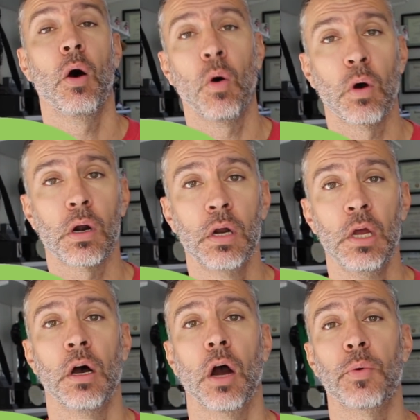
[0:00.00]
Or
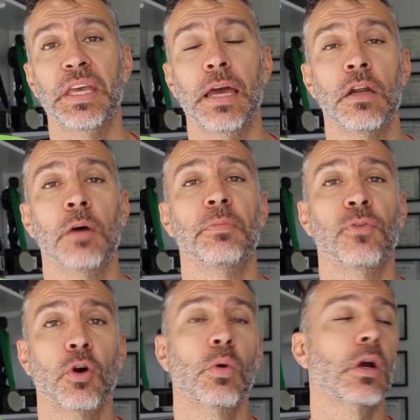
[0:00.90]
are we getting up
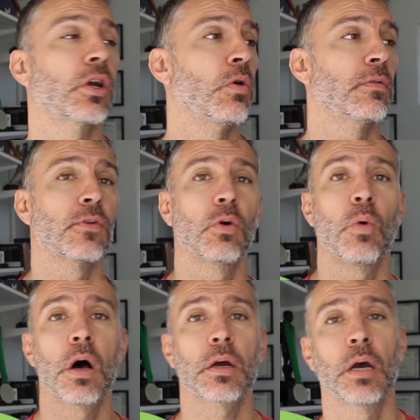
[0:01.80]
before work, going for a
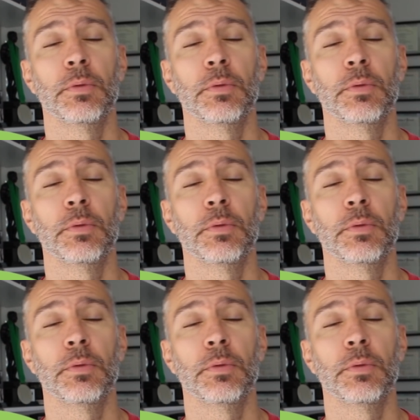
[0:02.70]
walk,